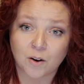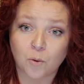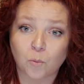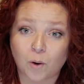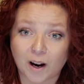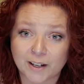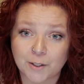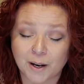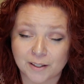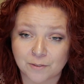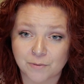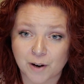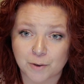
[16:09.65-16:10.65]
why you
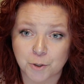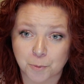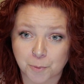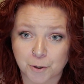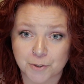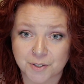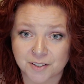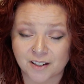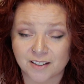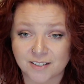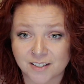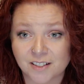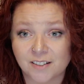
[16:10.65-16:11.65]
hadn't found your person
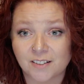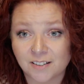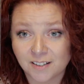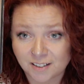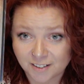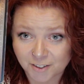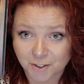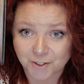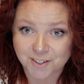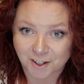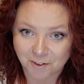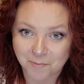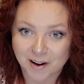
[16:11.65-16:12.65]
until your
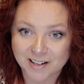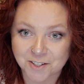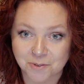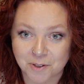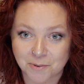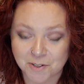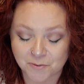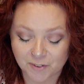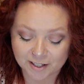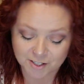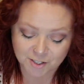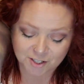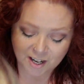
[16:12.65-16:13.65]
self-mastery was
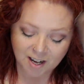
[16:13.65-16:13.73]
finished.